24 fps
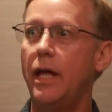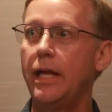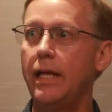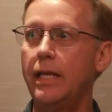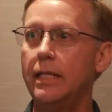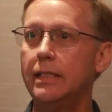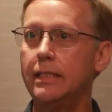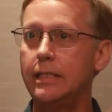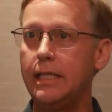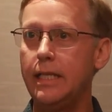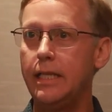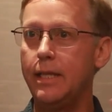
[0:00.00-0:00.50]
I
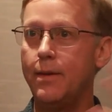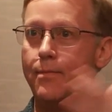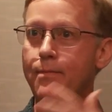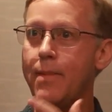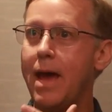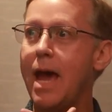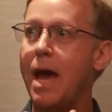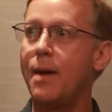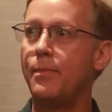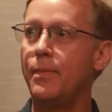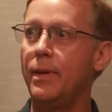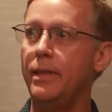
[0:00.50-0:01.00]
can see the
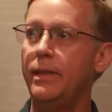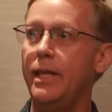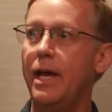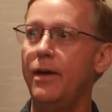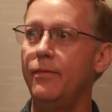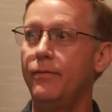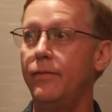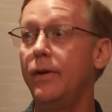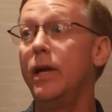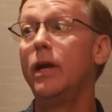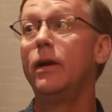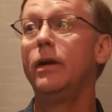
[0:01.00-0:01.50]
map in
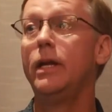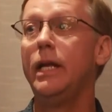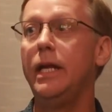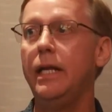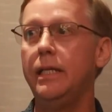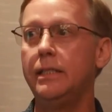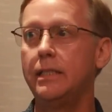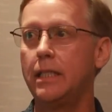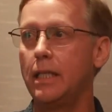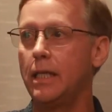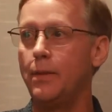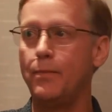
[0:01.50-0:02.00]
that very
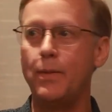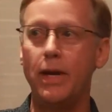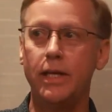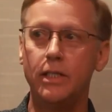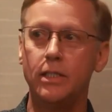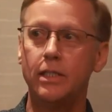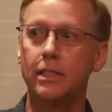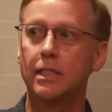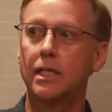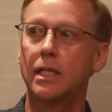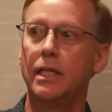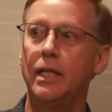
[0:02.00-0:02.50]
easily by
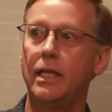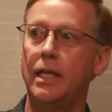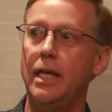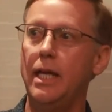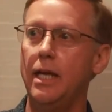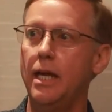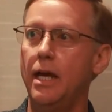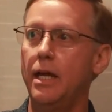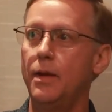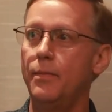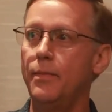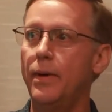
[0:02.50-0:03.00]
just
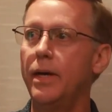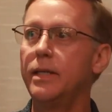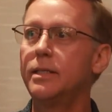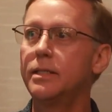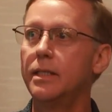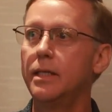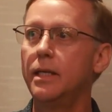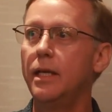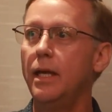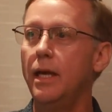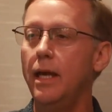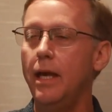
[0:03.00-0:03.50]
clicking on a
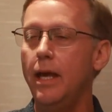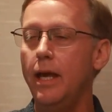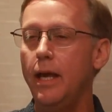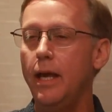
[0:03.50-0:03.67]
button